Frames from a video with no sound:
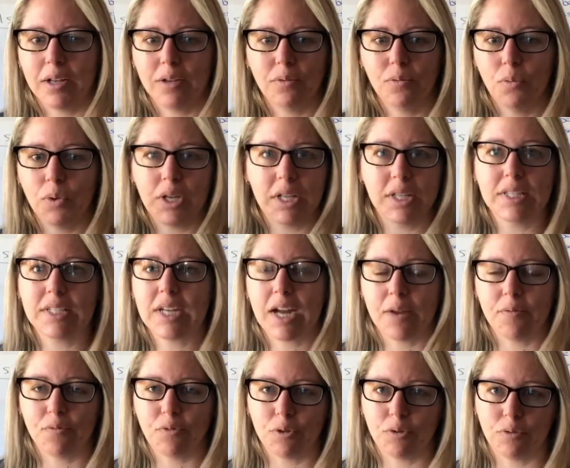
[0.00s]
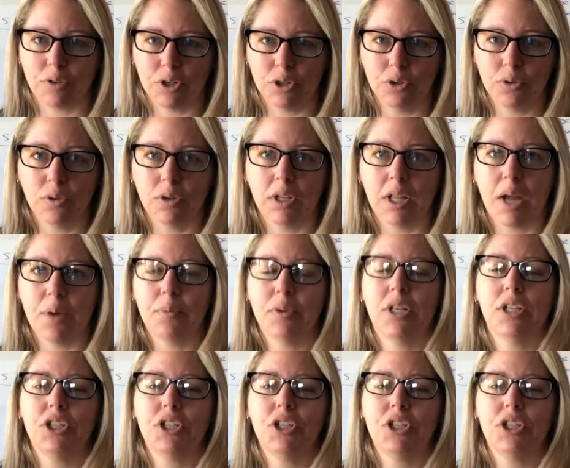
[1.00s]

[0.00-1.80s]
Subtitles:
when it's time for renewal. I want